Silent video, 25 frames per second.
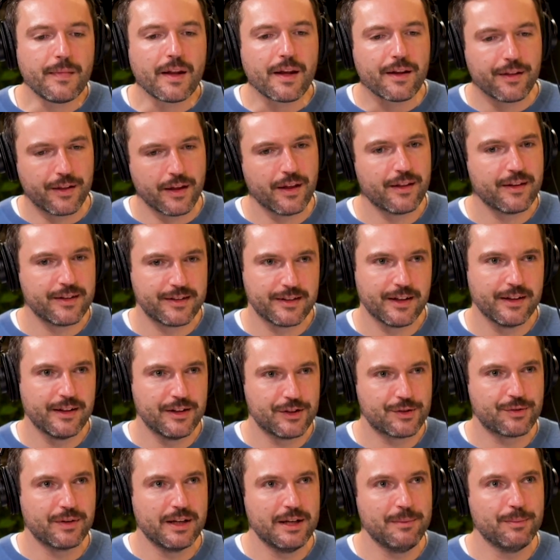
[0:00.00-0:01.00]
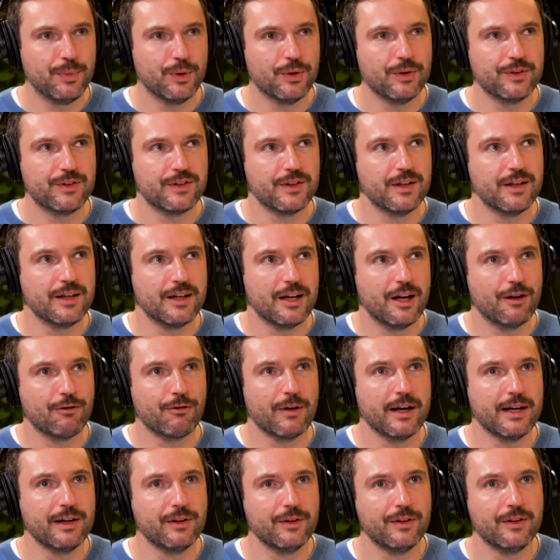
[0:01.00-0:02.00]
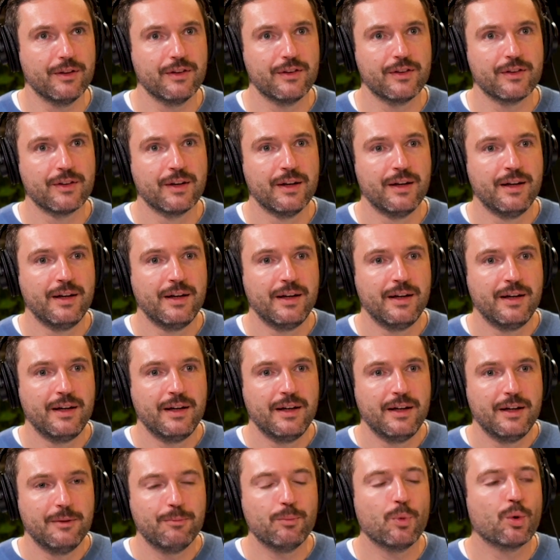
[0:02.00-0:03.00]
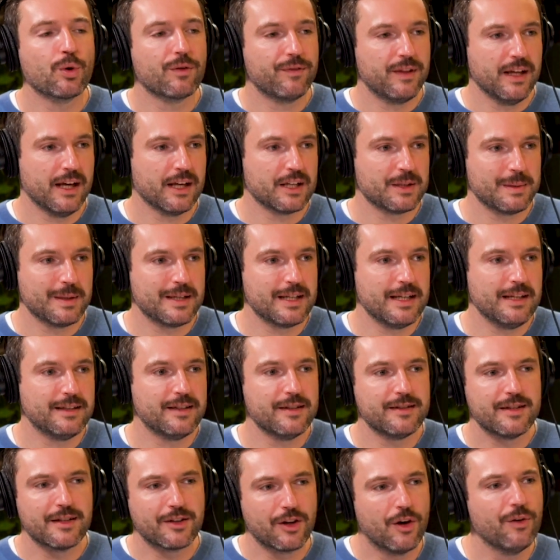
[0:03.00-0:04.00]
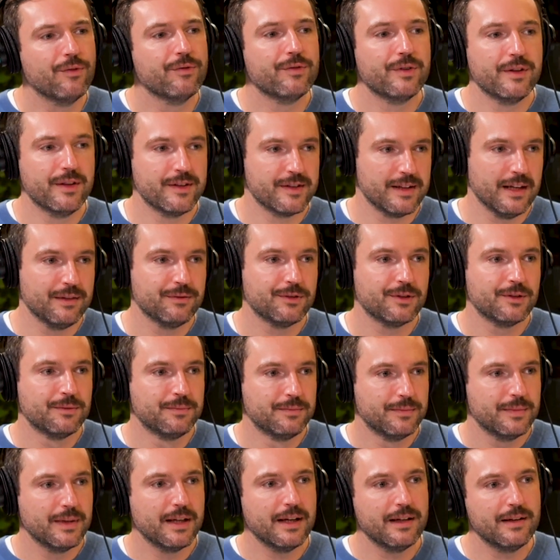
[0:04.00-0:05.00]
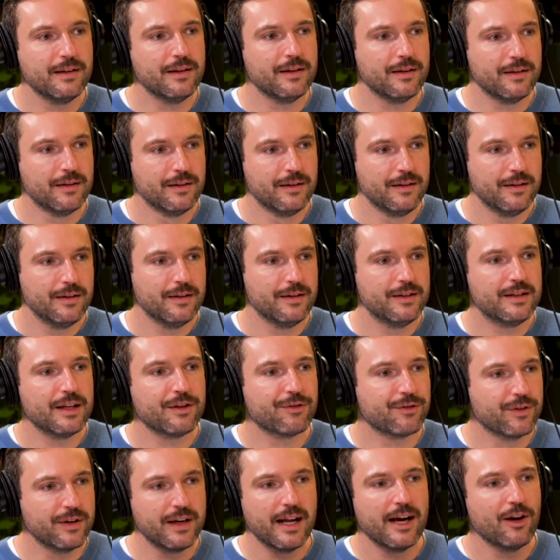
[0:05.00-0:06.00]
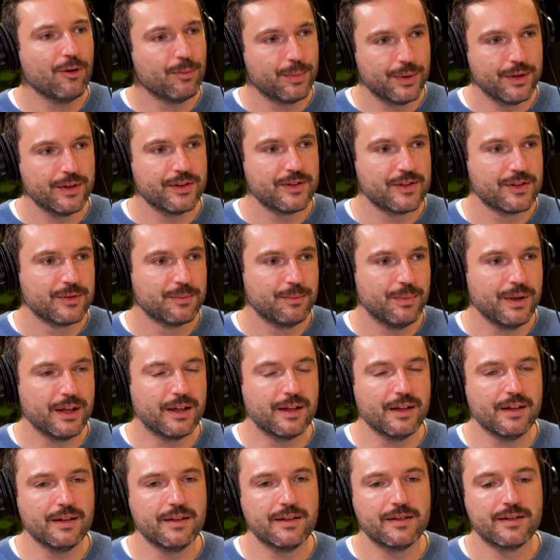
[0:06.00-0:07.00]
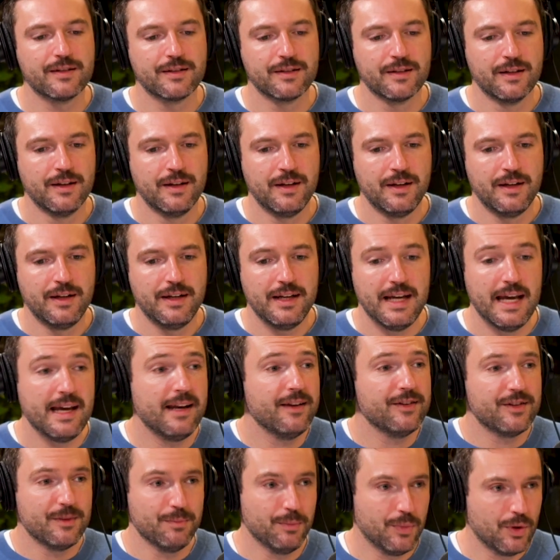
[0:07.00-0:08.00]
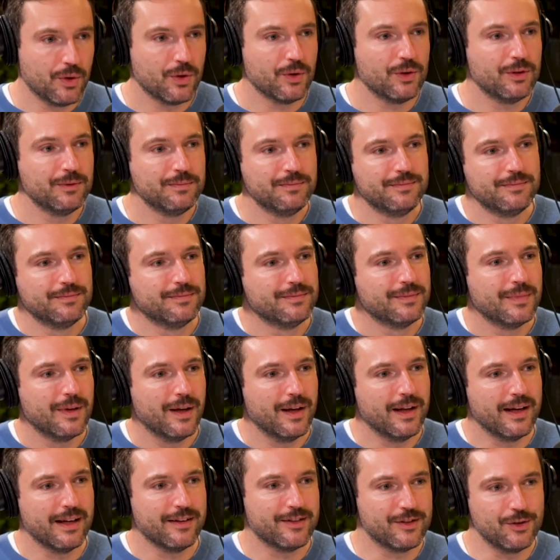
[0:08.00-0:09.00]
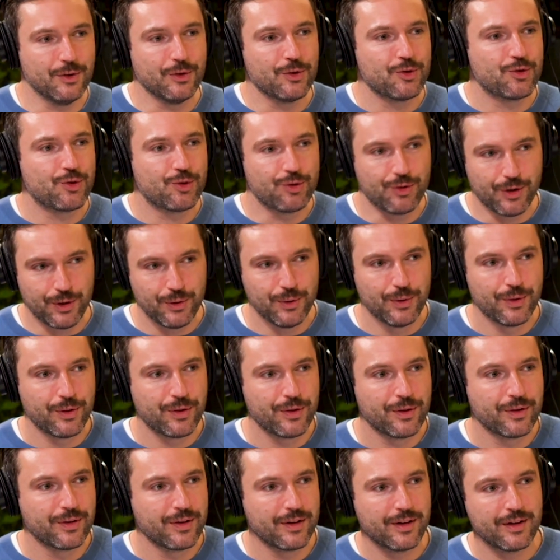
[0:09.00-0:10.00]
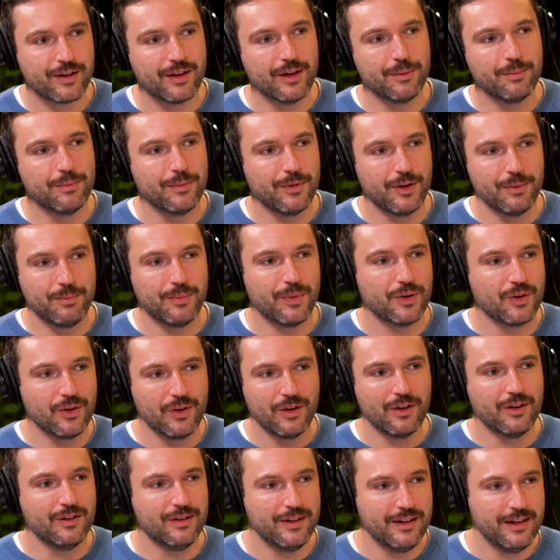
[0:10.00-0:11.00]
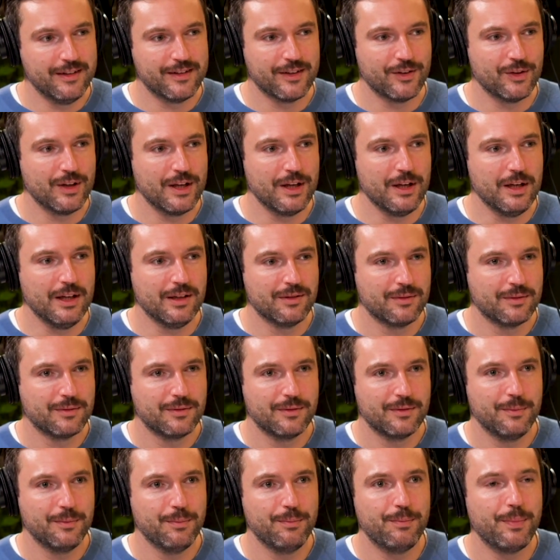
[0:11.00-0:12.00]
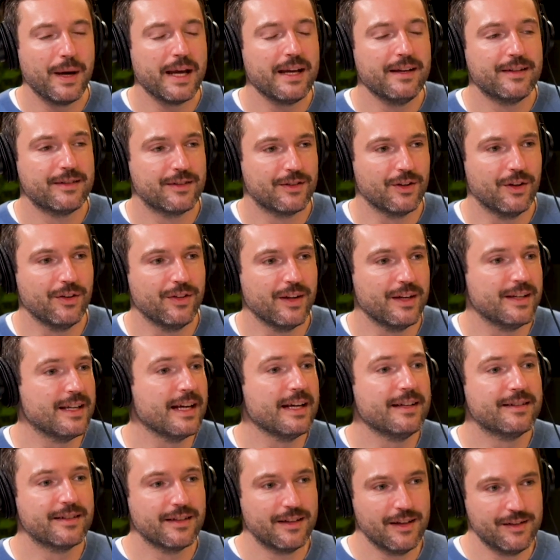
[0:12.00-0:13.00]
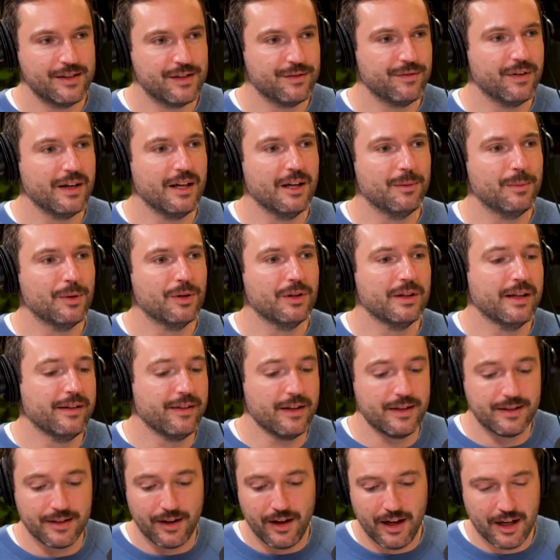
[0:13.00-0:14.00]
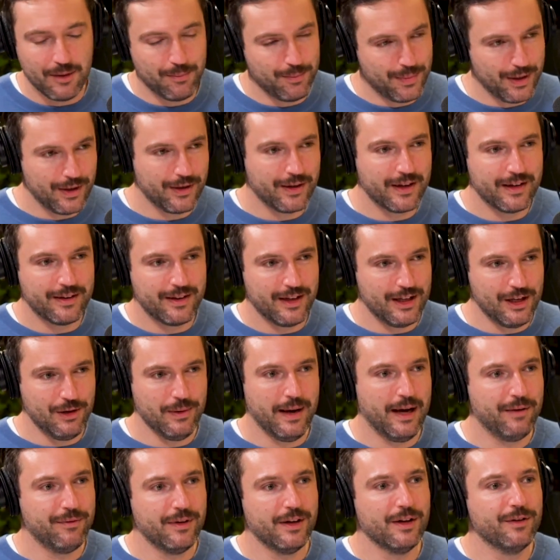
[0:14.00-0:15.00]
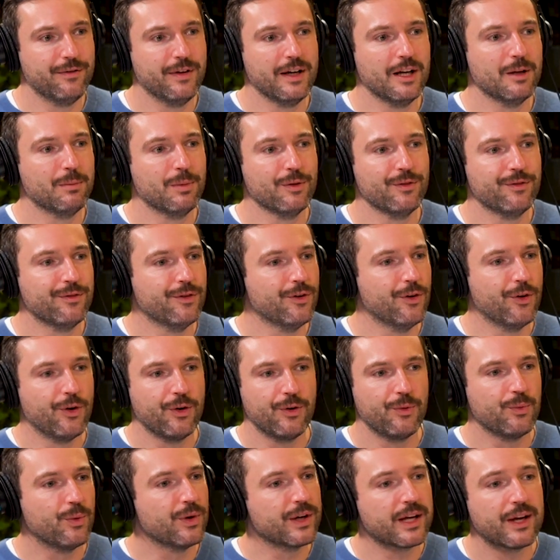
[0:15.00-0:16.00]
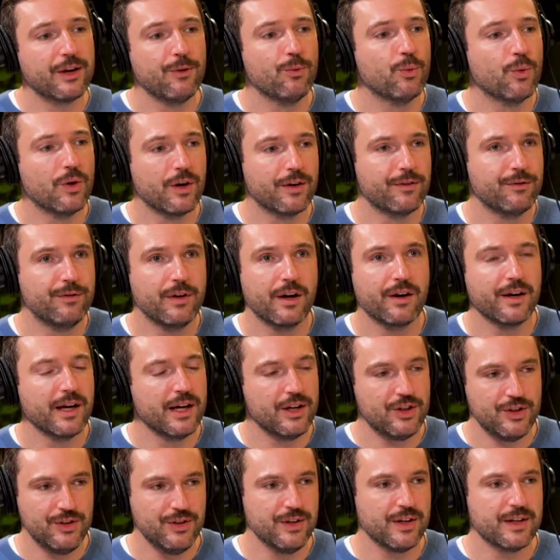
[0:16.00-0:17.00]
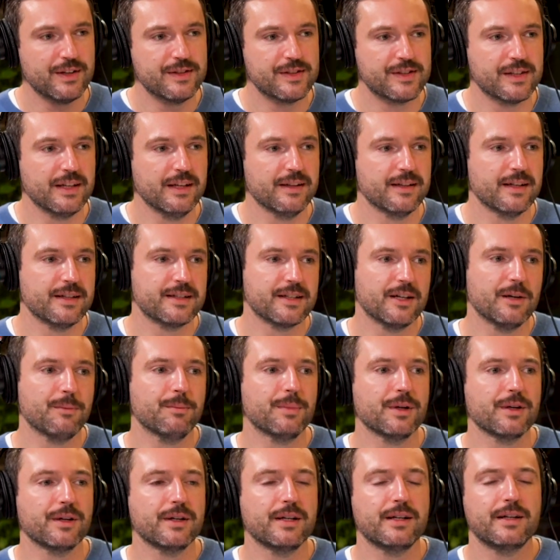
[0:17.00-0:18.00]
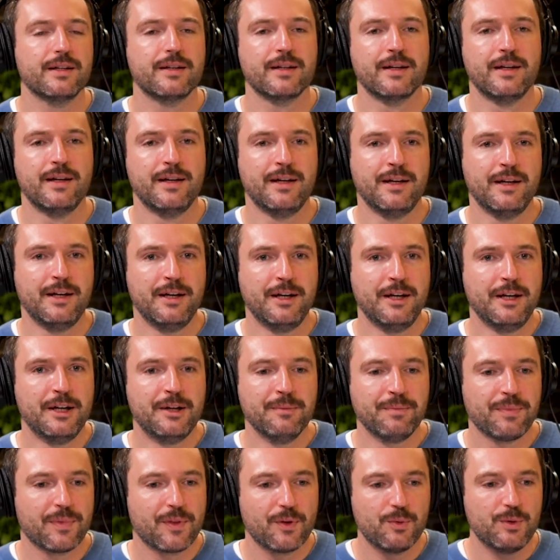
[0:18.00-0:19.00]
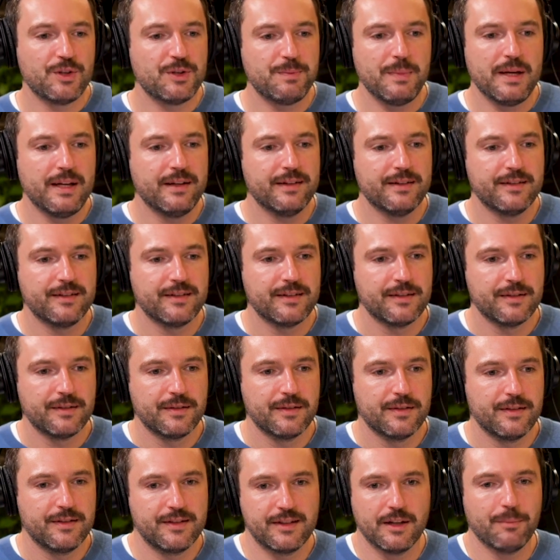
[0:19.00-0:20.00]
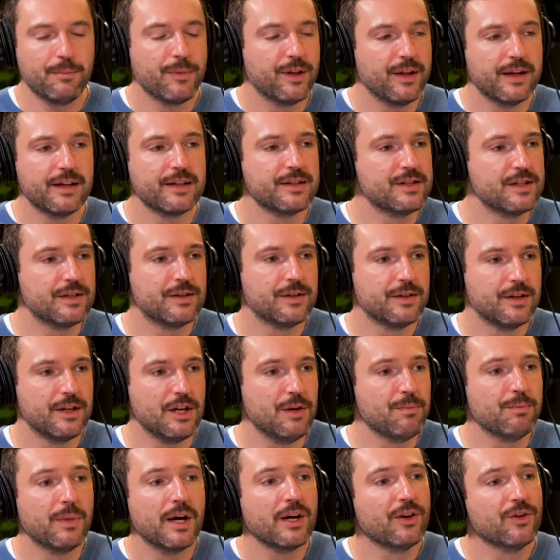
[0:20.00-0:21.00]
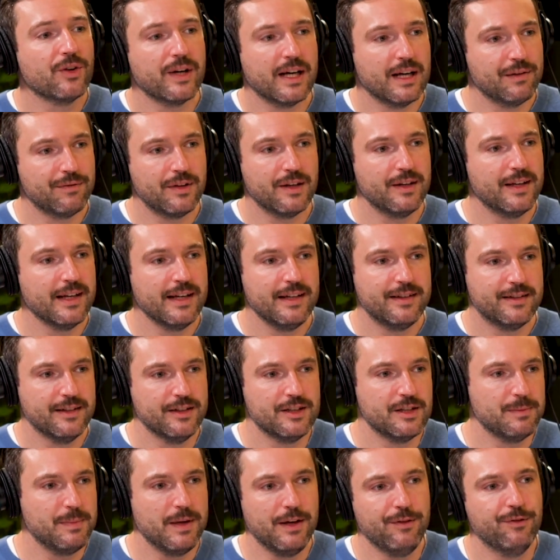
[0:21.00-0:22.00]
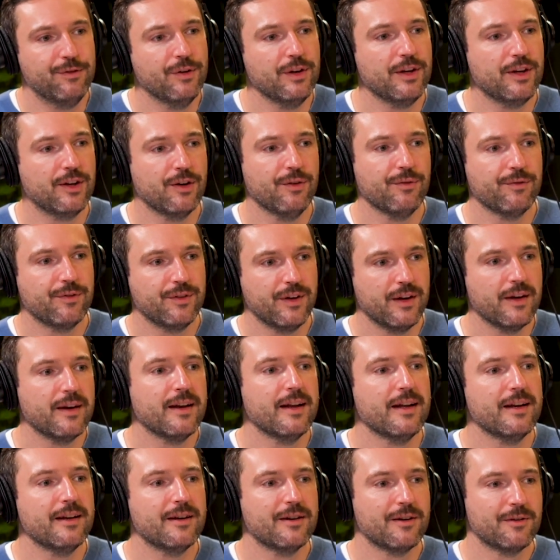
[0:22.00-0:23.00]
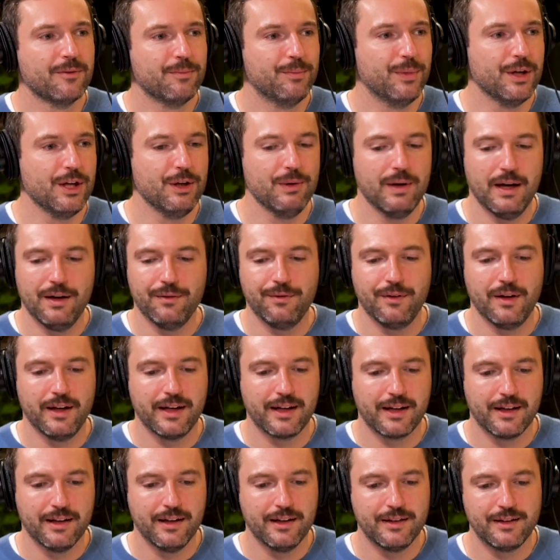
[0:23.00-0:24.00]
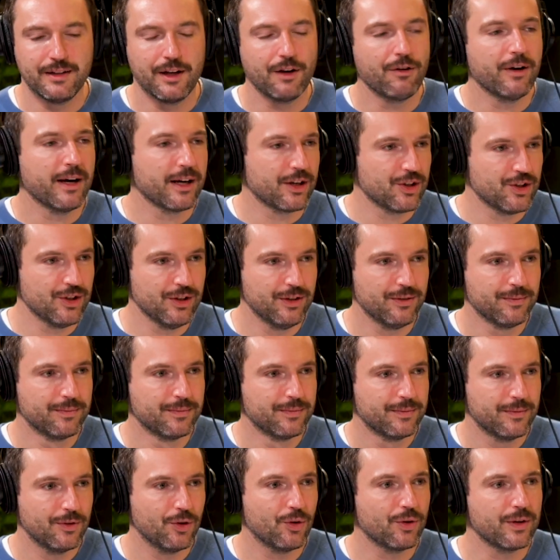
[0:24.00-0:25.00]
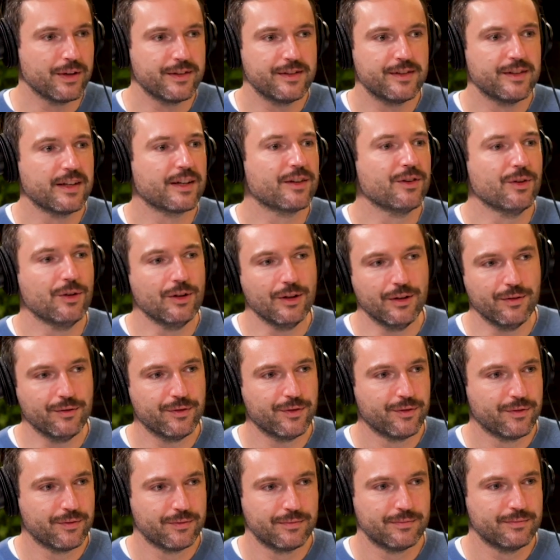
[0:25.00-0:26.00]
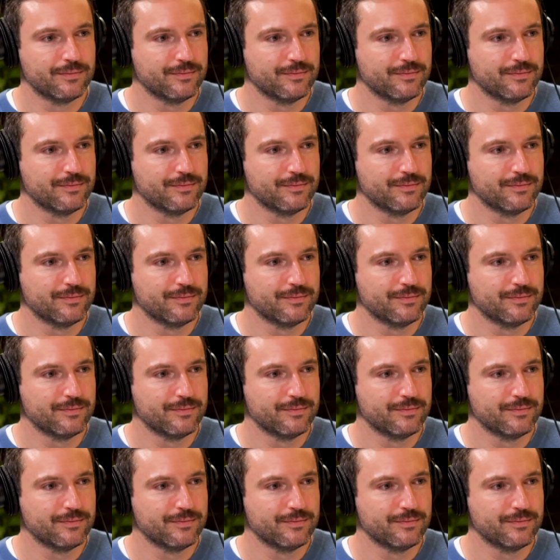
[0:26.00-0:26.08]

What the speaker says: The other side that's really important around more of the expertise is the confidence level in different outputs, because it is a model. Like, it's not truth. The model is only based on the data that's available and the time period that you have it available for, and what variation you can see in that time period. Which means some things you might not have the data to be fully confident in, but you have like a direction or a signal of